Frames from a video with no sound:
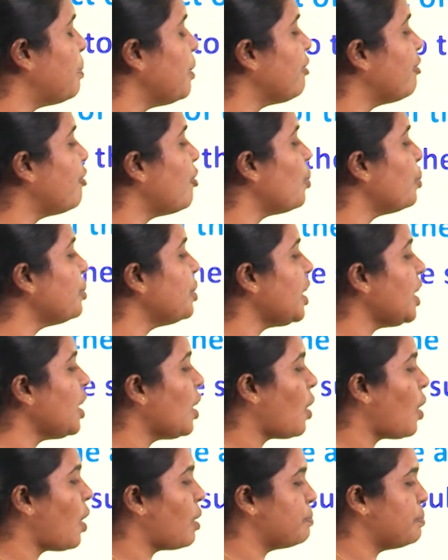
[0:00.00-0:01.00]
before the
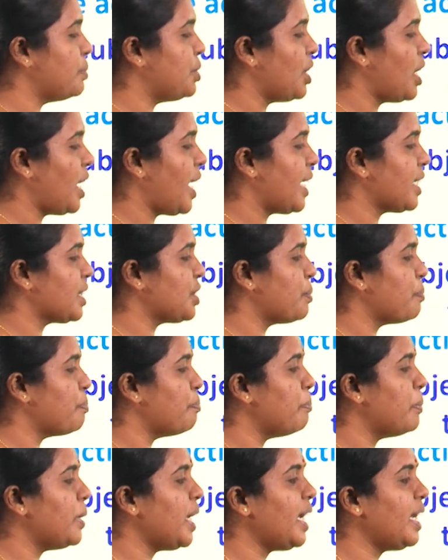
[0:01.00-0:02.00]
object
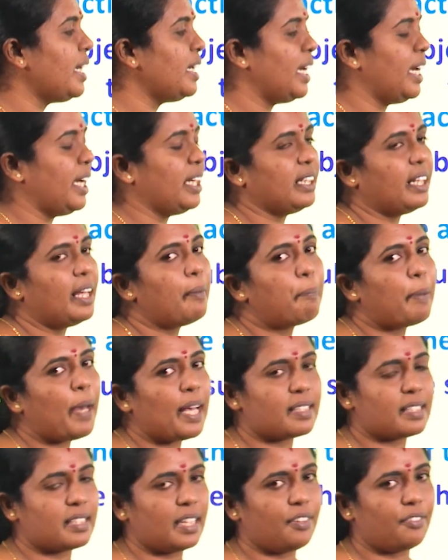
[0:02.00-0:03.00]
made in the
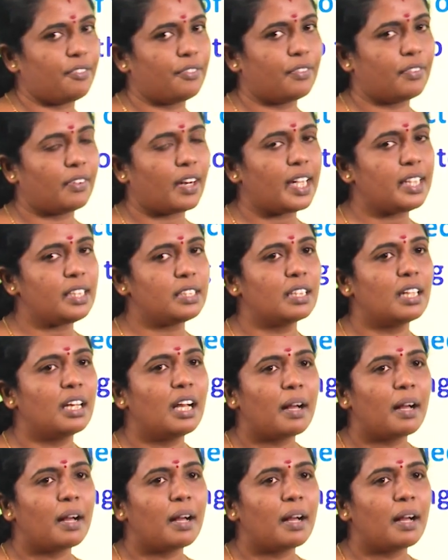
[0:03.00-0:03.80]
passive, right?